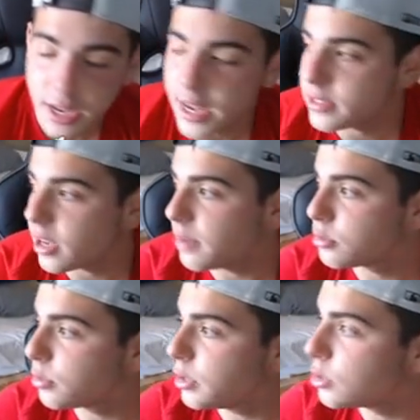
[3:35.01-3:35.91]
8 times
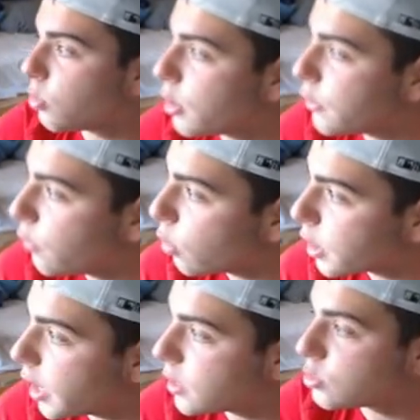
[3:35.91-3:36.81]
3,
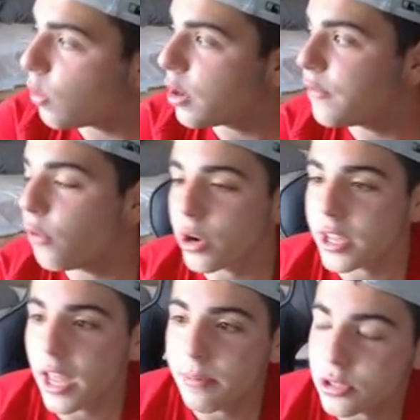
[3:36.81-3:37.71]
24K,
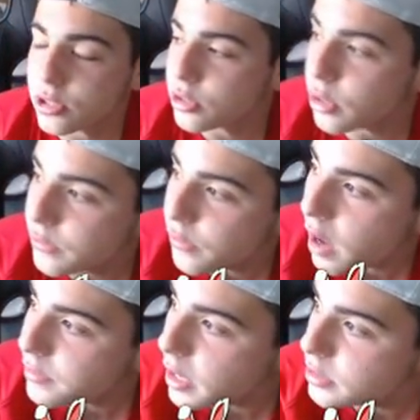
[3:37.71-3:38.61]
24K plus the
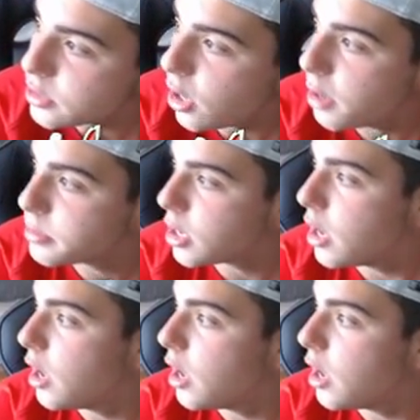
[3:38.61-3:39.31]
35K stubs.